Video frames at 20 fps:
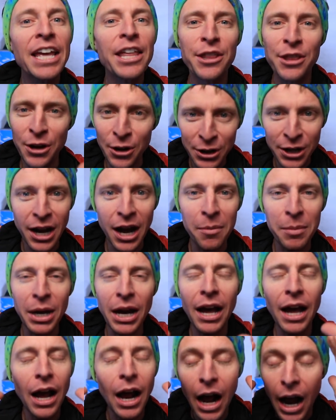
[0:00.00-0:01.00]
They're coming.
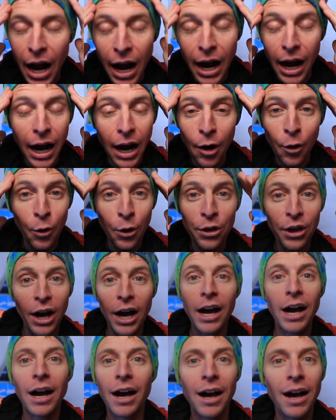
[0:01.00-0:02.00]

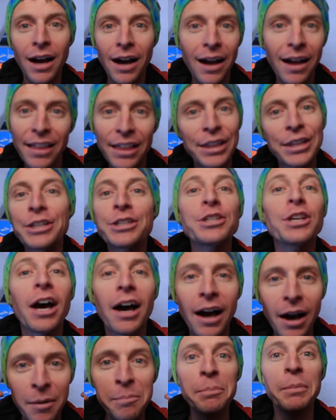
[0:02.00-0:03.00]
Ah, it's
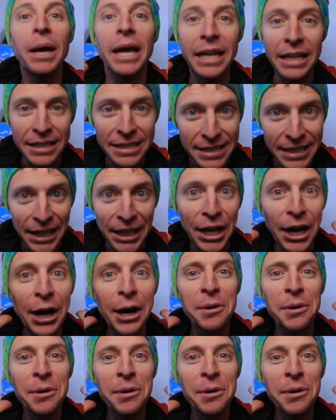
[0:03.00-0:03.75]
amazing.